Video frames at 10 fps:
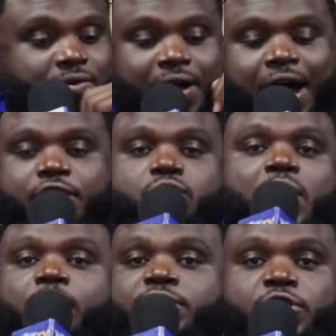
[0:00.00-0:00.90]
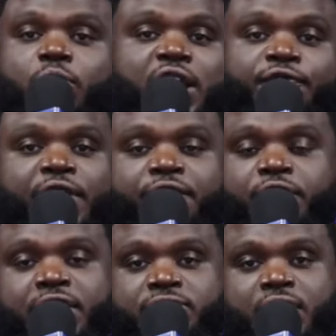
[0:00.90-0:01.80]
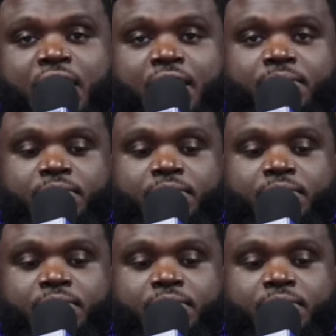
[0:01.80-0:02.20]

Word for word: I knew I wasn't qualified for that job.